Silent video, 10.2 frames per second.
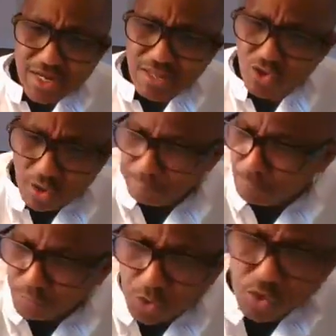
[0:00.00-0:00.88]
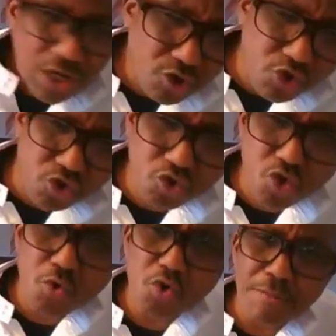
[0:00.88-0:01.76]
it's not, you cannot just
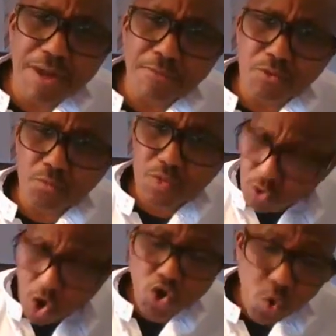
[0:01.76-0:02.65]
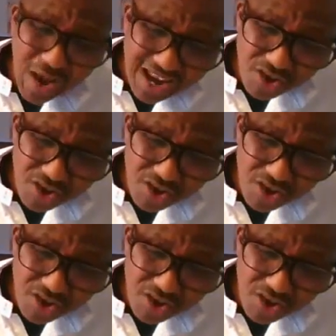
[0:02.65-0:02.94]
come out. We all know where